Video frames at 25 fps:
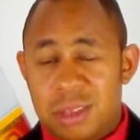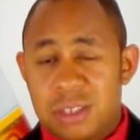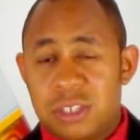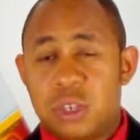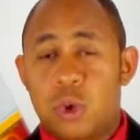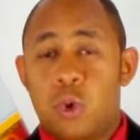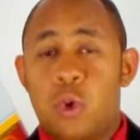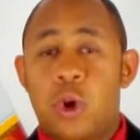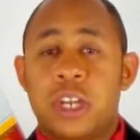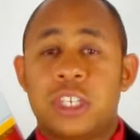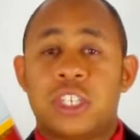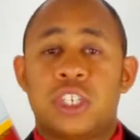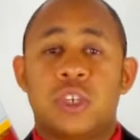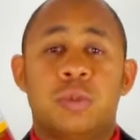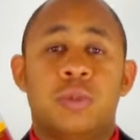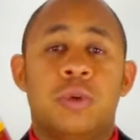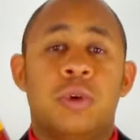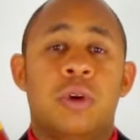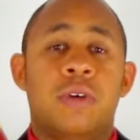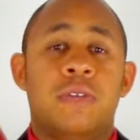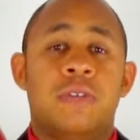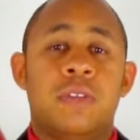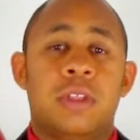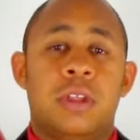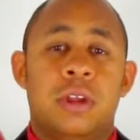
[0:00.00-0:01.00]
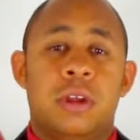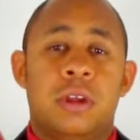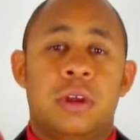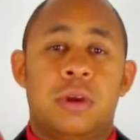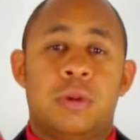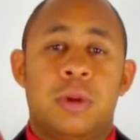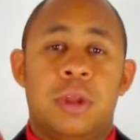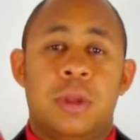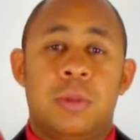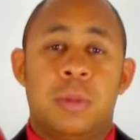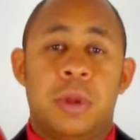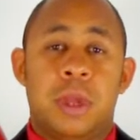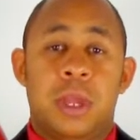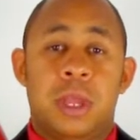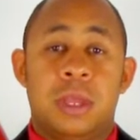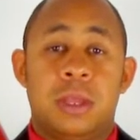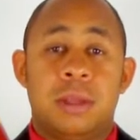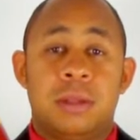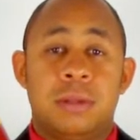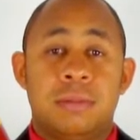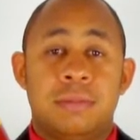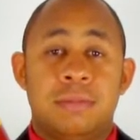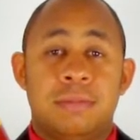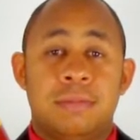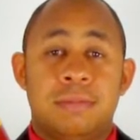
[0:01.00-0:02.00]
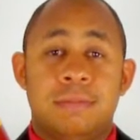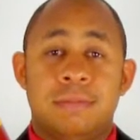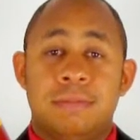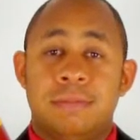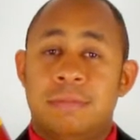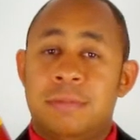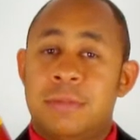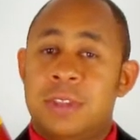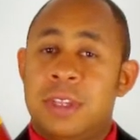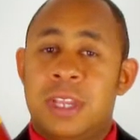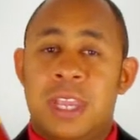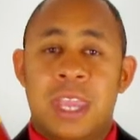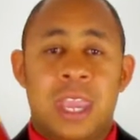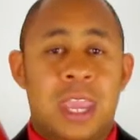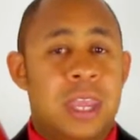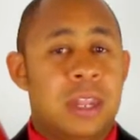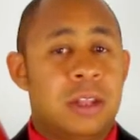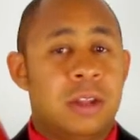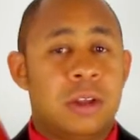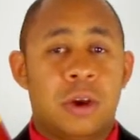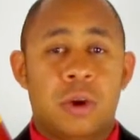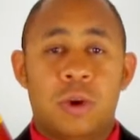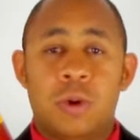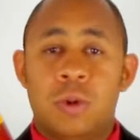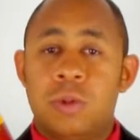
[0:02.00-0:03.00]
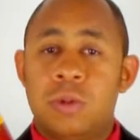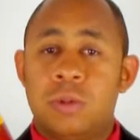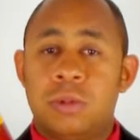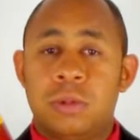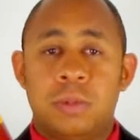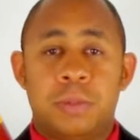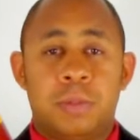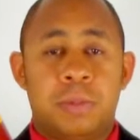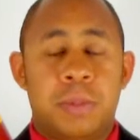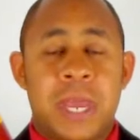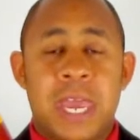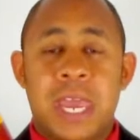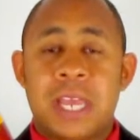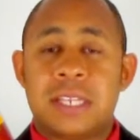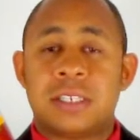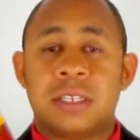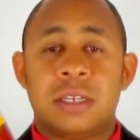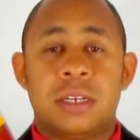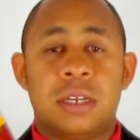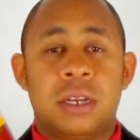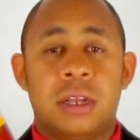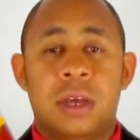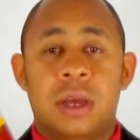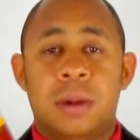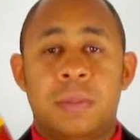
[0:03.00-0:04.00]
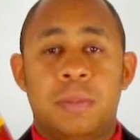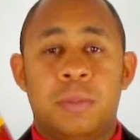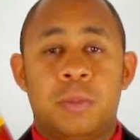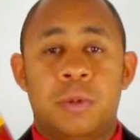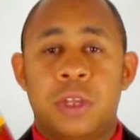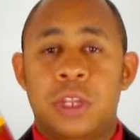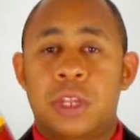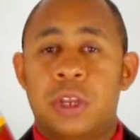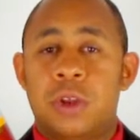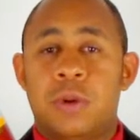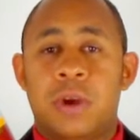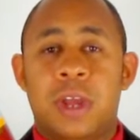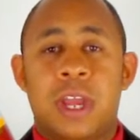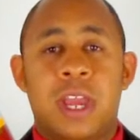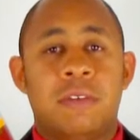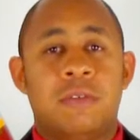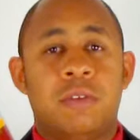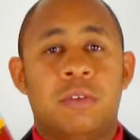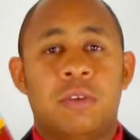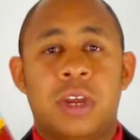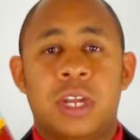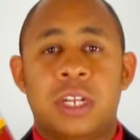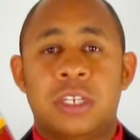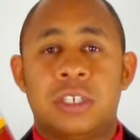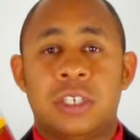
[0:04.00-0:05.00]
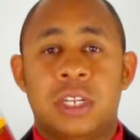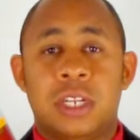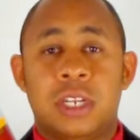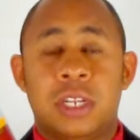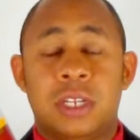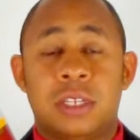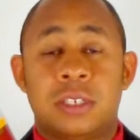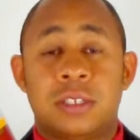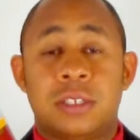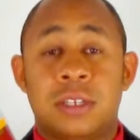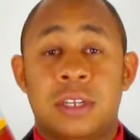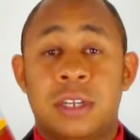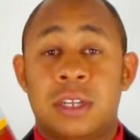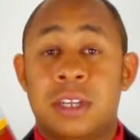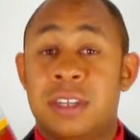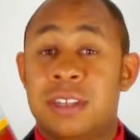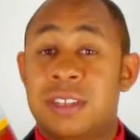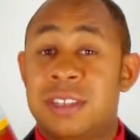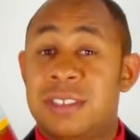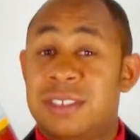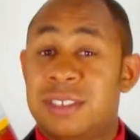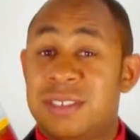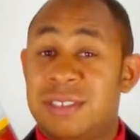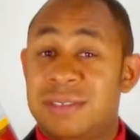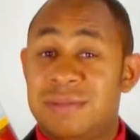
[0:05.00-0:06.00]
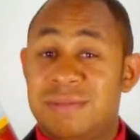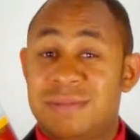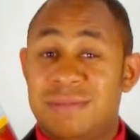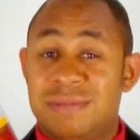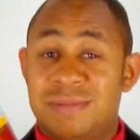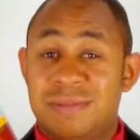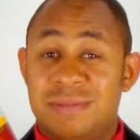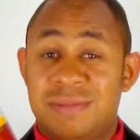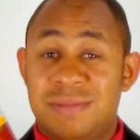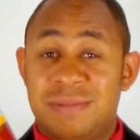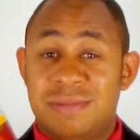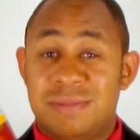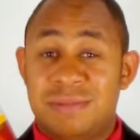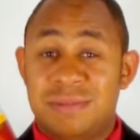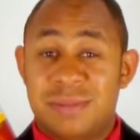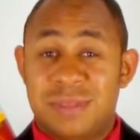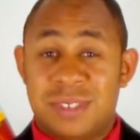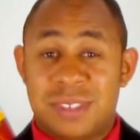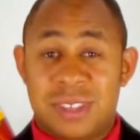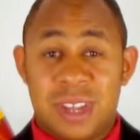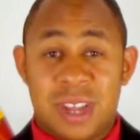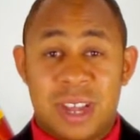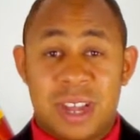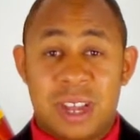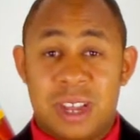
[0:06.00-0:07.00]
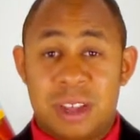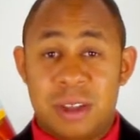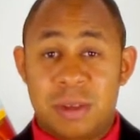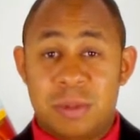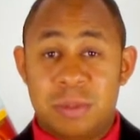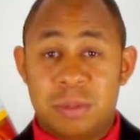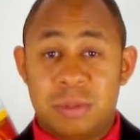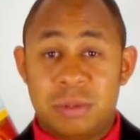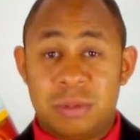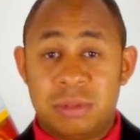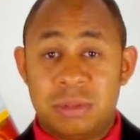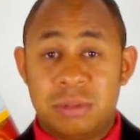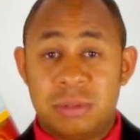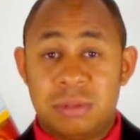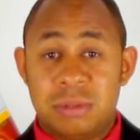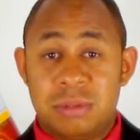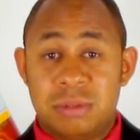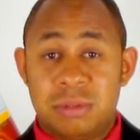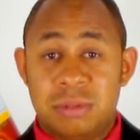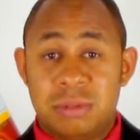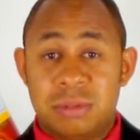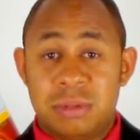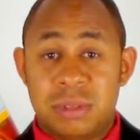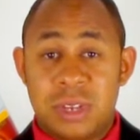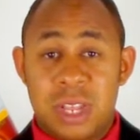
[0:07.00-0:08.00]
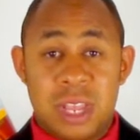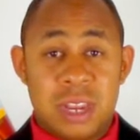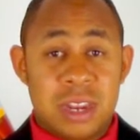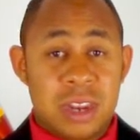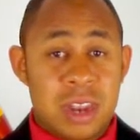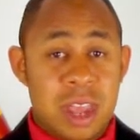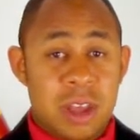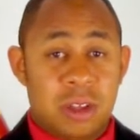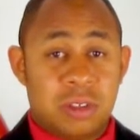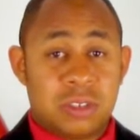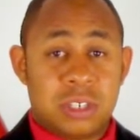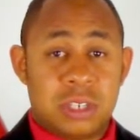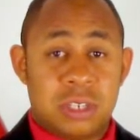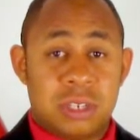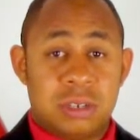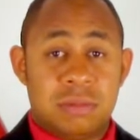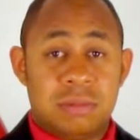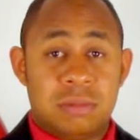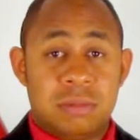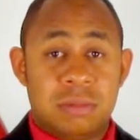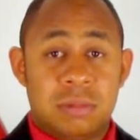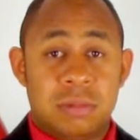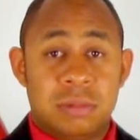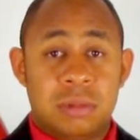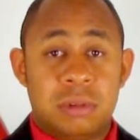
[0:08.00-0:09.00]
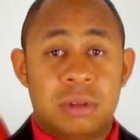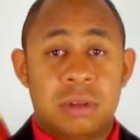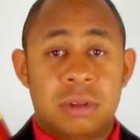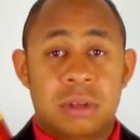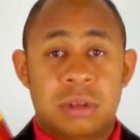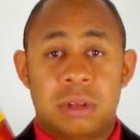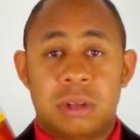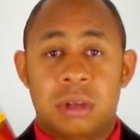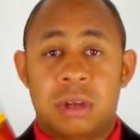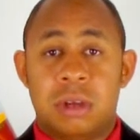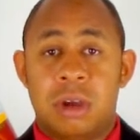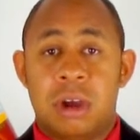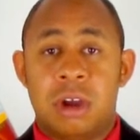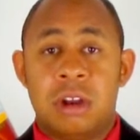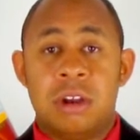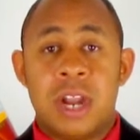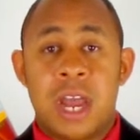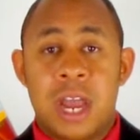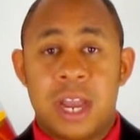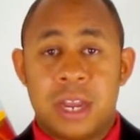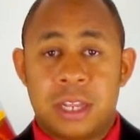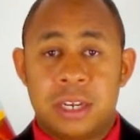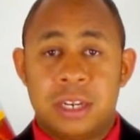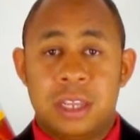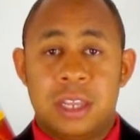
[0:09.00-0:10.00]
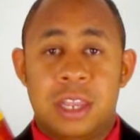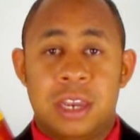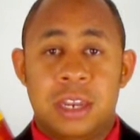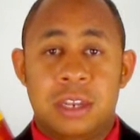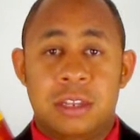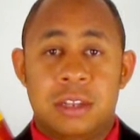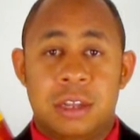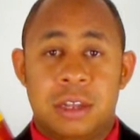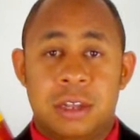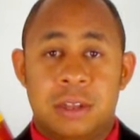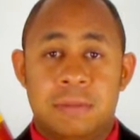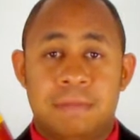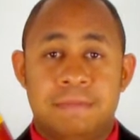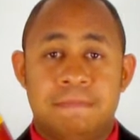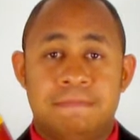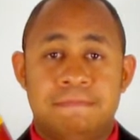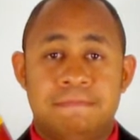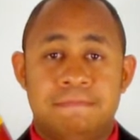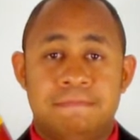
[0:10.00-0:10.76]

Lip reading: It's questionable over there in Green Bay. Can't go passing it up when you don't have Greg Jennings because Cobb and Nelson are not going to get it done.